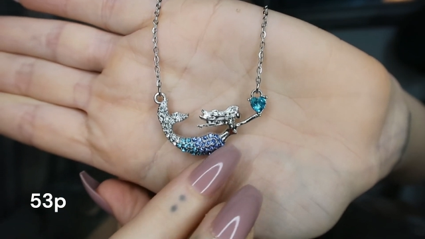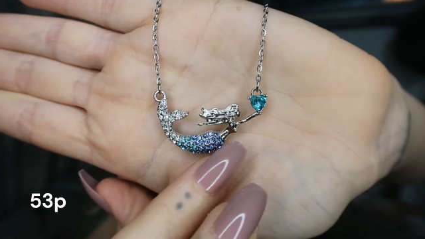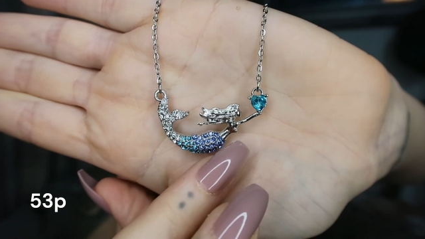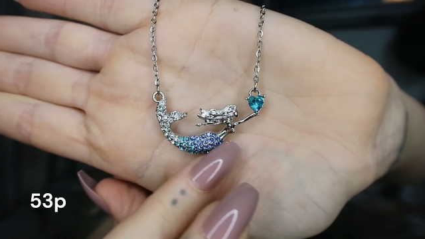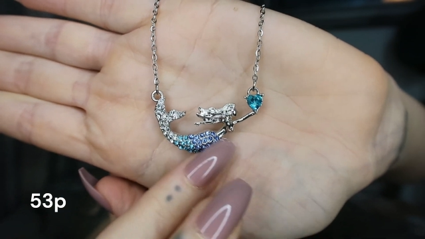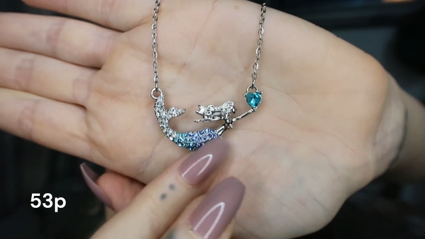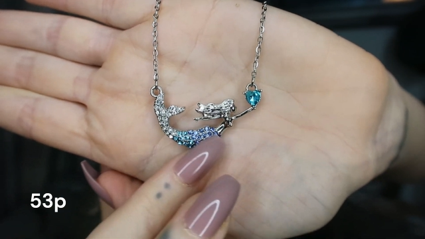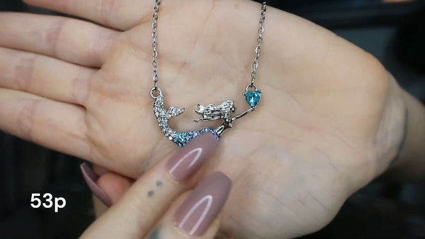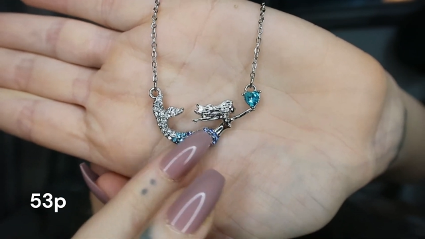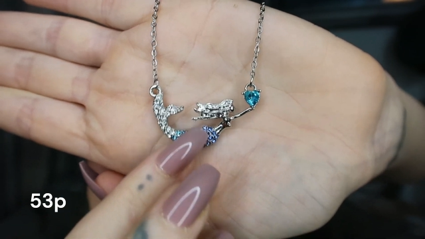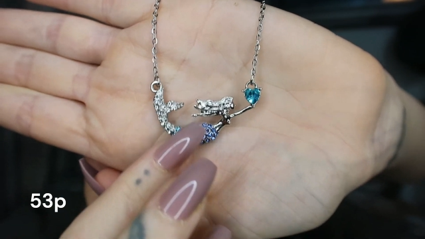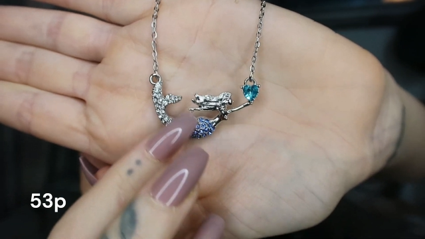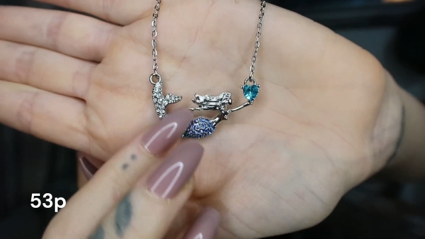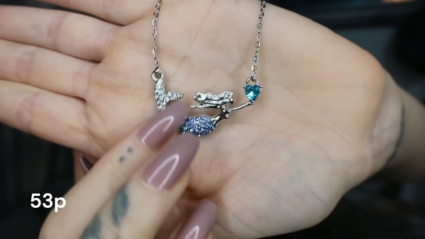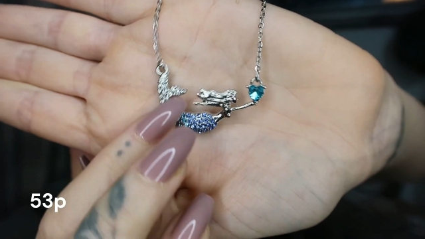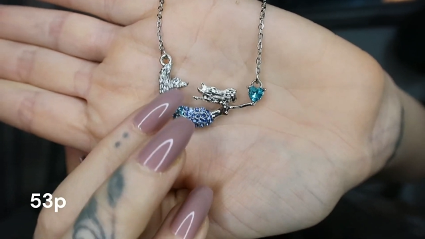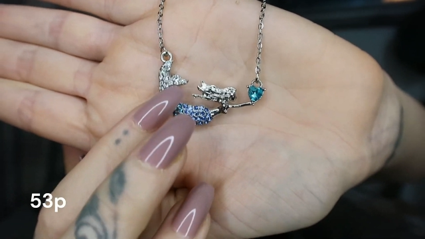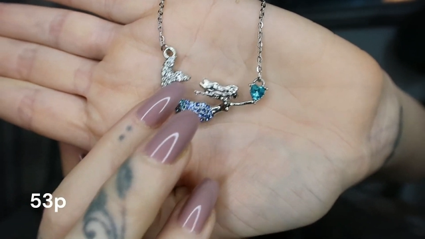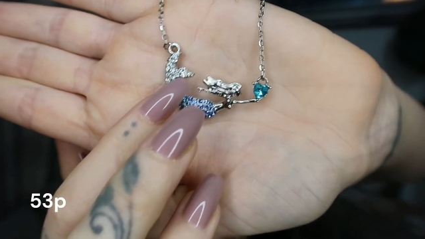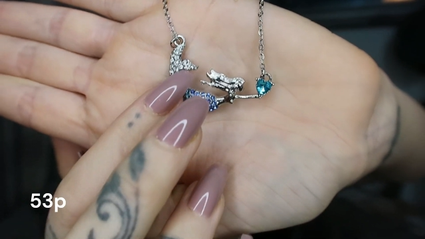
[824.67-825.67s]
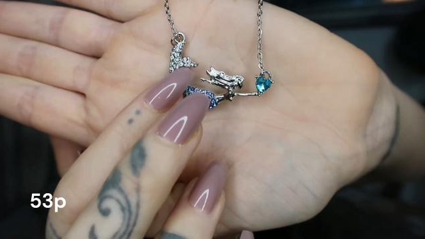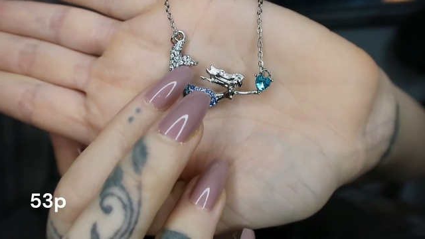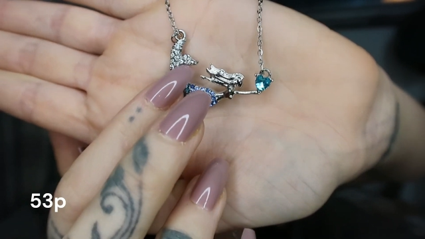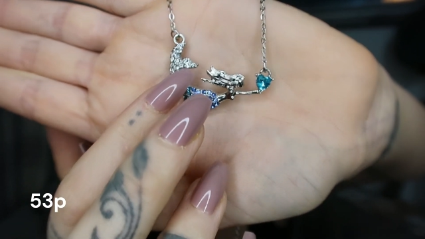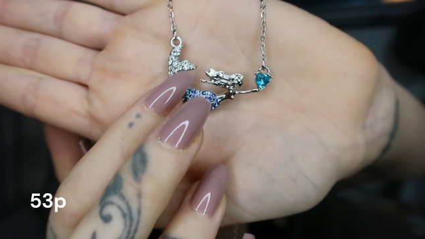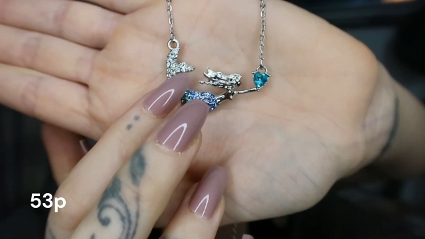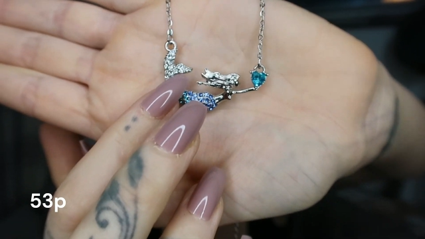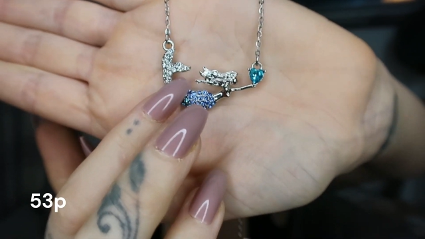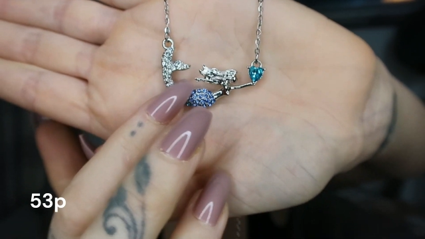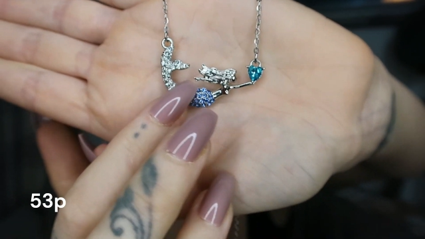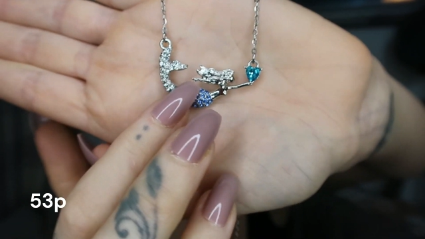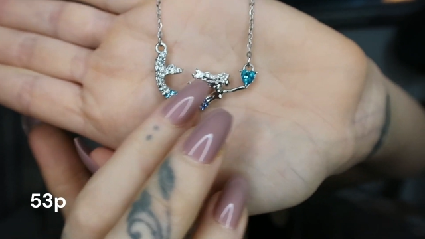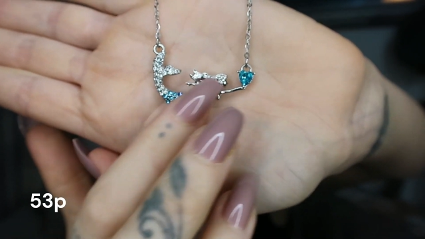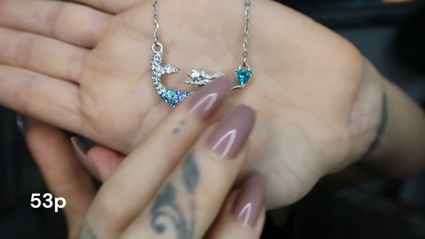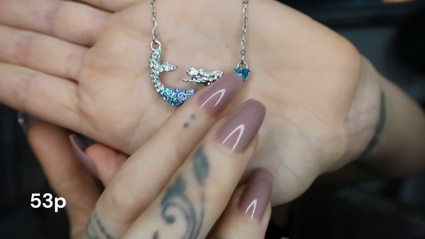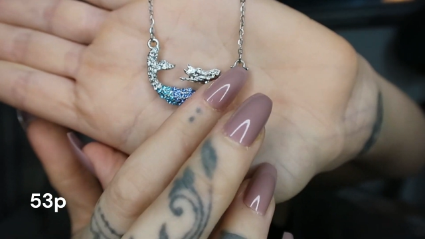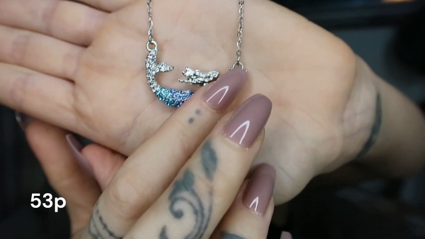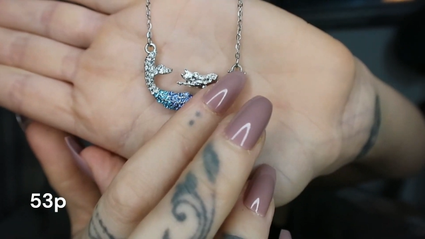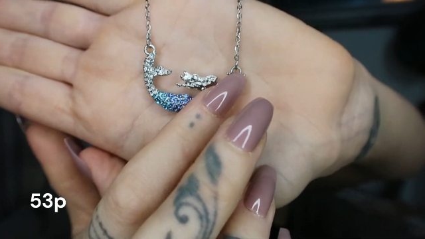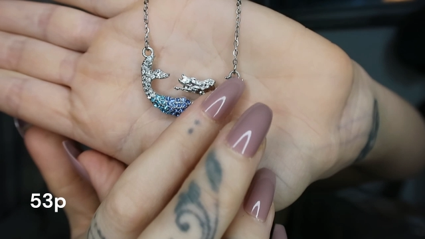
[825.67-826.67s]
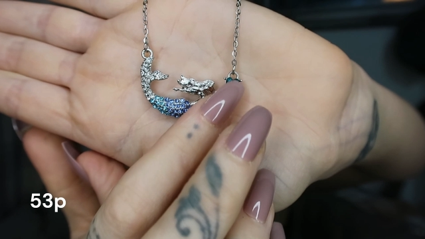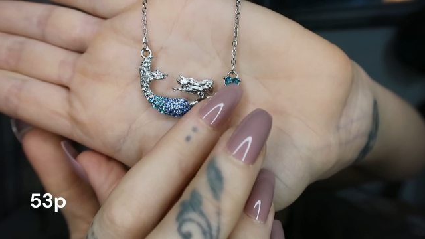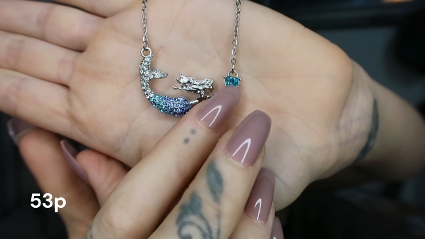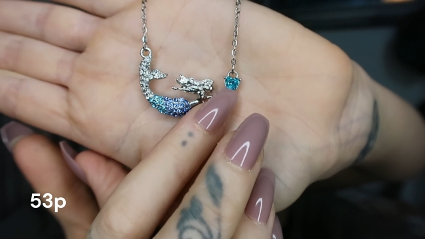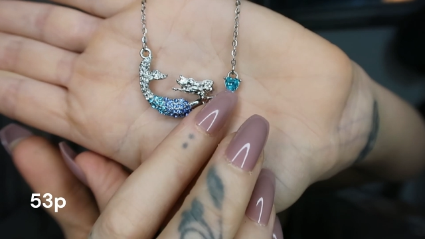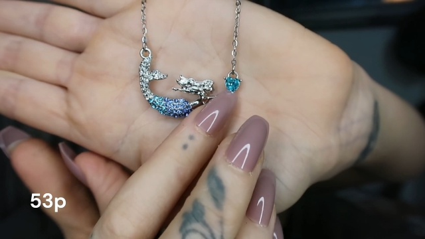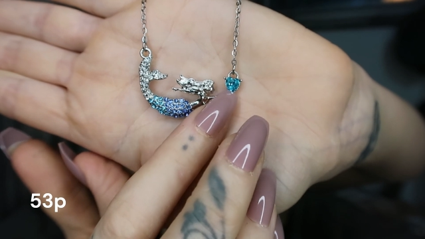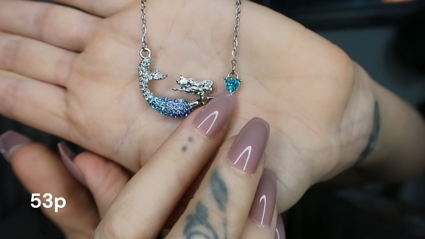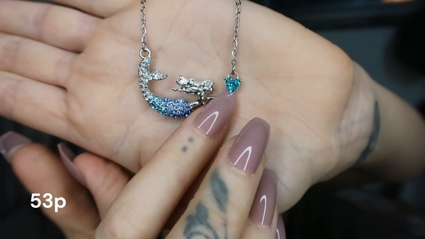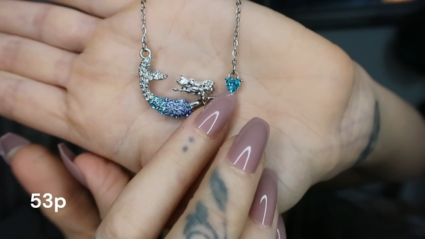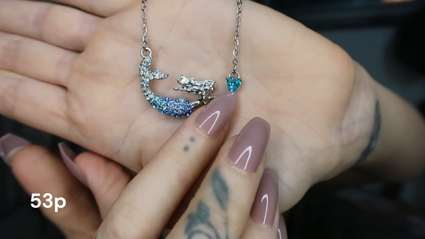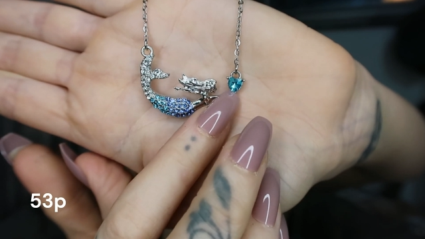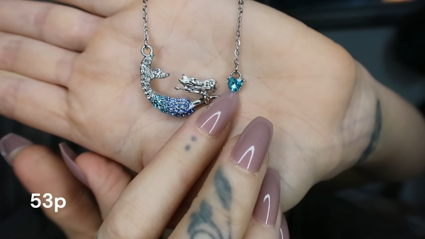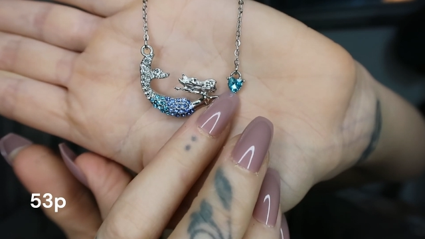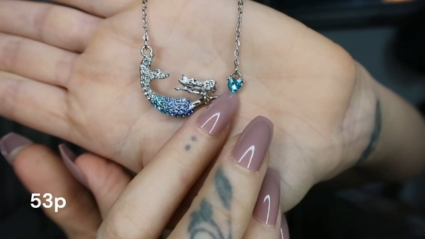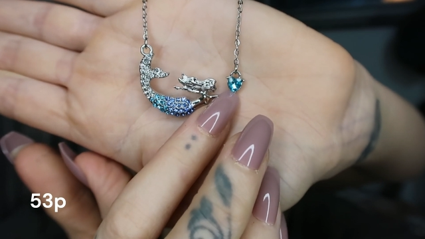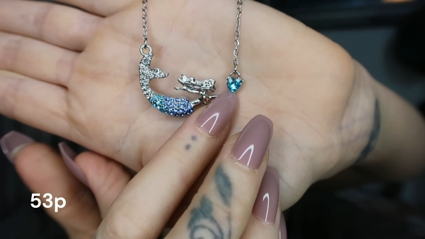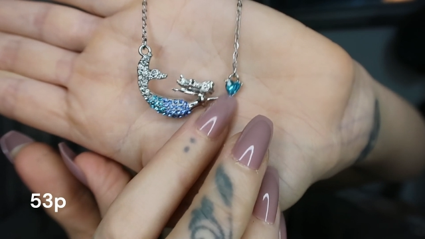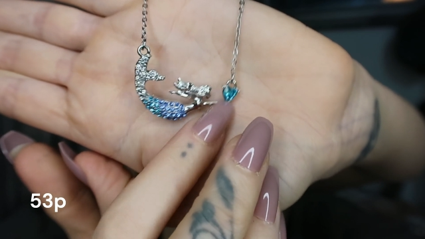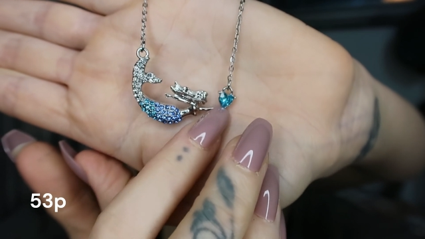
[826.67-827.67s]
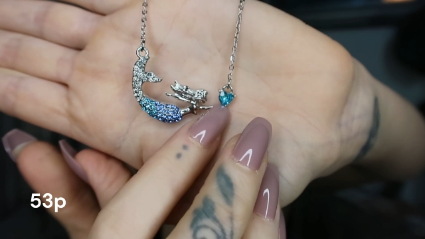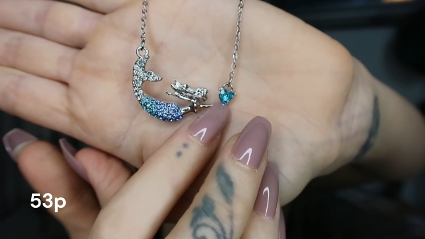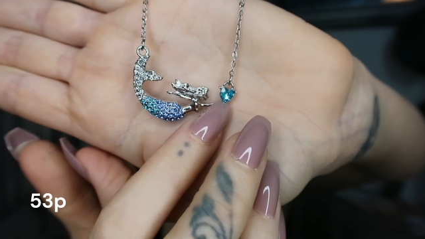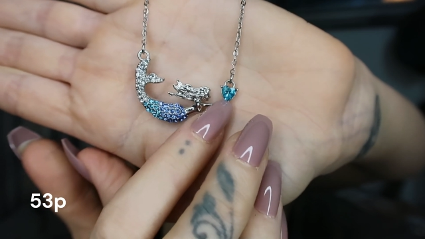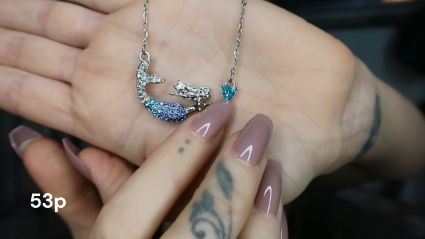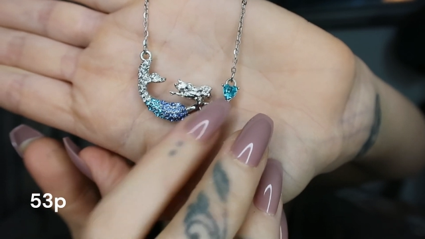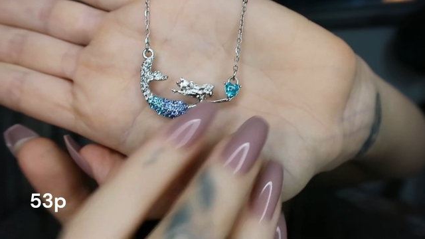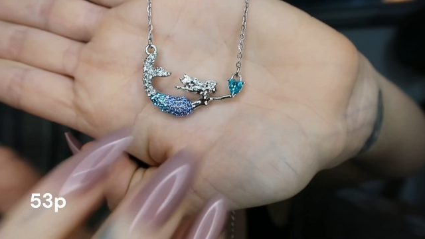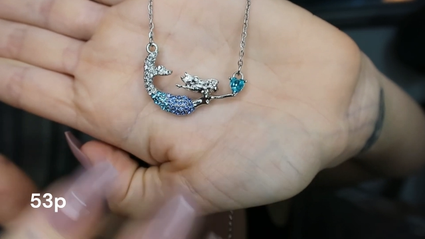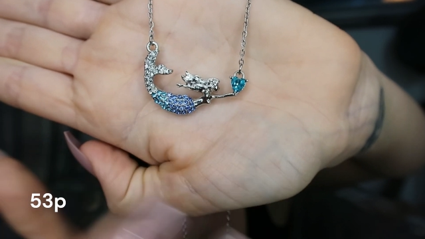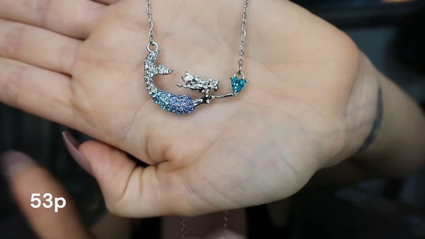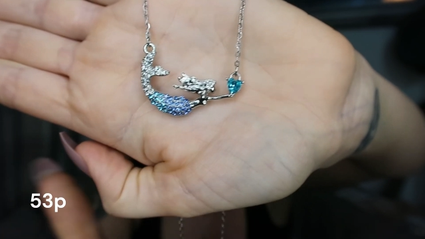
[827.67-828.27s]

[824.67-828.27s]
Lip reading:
[unreadable: no face in view]